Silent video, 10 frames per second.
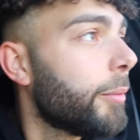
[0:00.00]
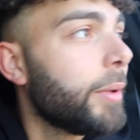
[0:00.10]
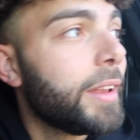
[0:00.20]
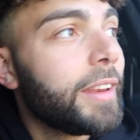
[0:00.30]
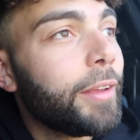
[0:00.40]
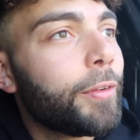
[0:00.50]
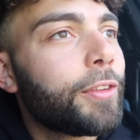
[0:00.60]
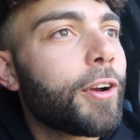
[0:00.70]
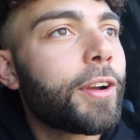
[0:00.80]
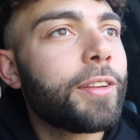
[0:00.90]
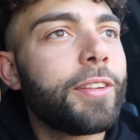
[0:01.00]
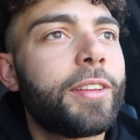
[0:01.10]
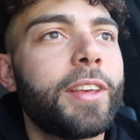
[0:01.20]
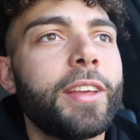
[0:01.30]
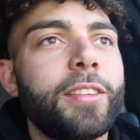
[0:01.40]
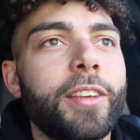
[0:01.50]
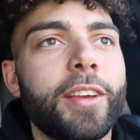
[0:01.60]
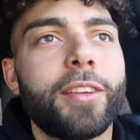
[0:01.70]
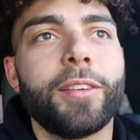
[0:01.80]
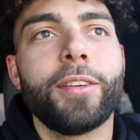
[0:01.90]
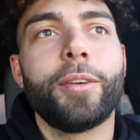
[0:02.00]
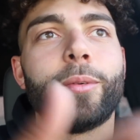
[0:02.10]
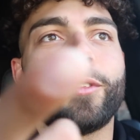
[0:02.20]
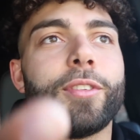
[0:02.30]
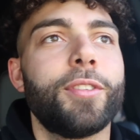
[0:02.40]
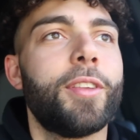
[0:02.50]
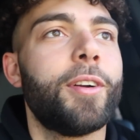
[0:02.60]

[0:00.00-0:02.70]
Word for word: mean, even talking to the kids, like it was just